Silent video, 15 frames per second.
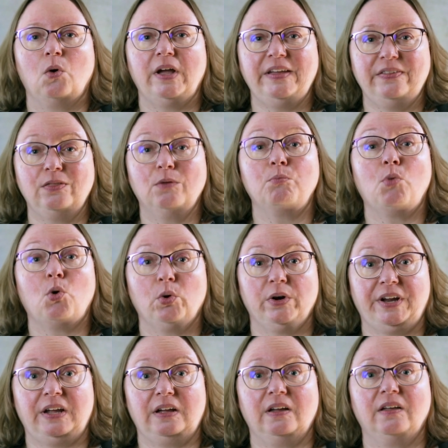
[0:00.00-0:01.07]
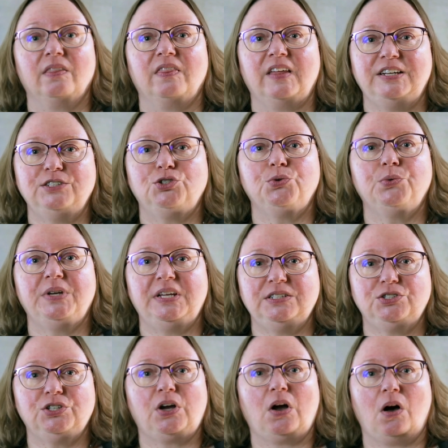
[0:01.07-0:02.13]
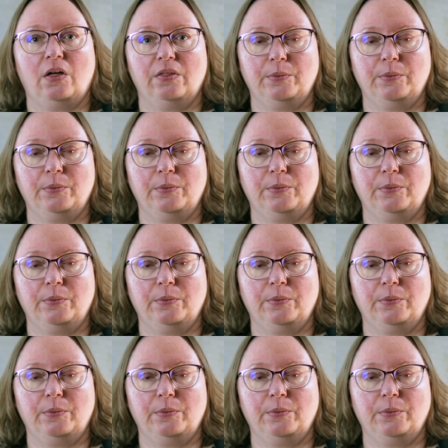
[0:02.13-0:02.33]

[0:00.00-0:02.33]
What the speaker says: In the morning, they do need to call